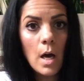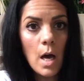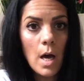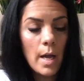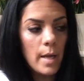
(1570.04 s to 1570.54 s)

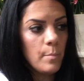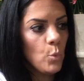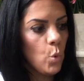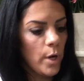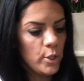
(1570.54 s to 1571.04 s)

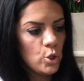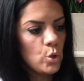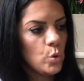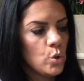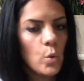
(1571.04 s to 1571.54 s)
I'm going
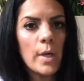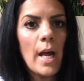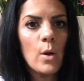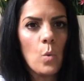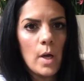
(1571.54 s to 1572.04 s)
to do it.
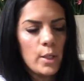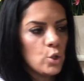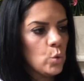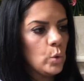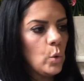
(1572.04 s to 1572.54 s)
I don't want it
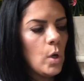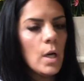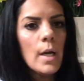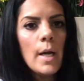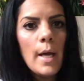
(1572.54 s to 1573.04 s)
too
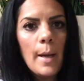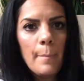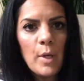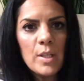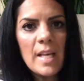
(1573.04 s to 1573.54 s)
long
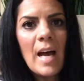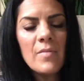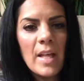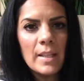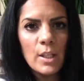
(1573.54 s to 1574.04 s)
because I
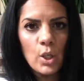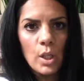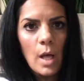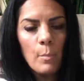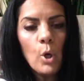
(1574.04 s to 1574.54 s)
have that
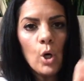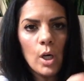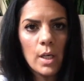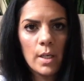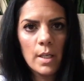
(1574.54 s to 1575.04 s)
little
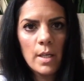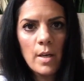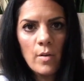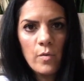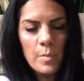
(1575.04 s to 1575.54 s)
hook
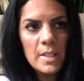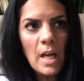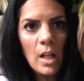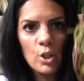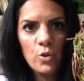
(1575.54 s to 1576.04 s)
from the
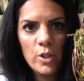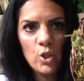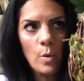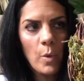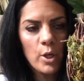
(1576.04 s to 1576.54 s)
Dollar Tree,
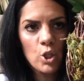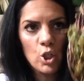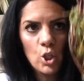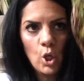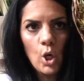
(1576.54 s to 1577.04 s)
so I want to
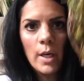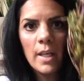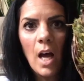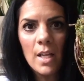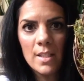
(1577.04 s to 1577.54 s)
just hook
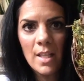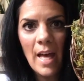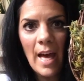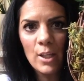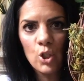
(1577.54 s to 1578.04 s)
it onto
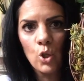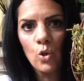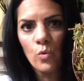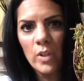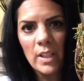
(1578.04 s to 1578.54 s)
that, so you
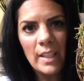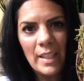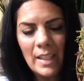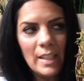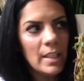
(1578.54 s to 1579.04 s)
don't really
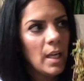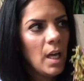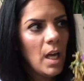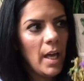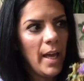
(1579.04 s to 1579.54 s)
need
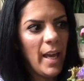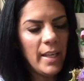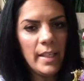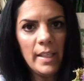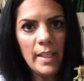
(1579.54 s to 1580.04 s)

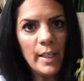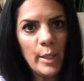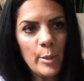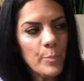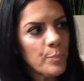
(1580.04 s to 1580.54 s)

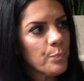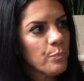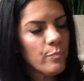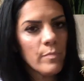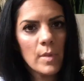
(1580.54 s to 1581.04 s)
any
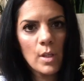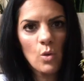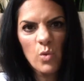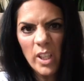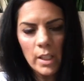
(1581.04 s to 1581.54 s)

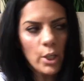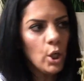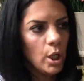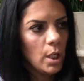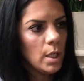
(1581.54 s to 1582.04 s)
really
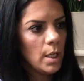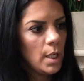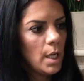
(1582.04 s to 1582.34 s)
hook.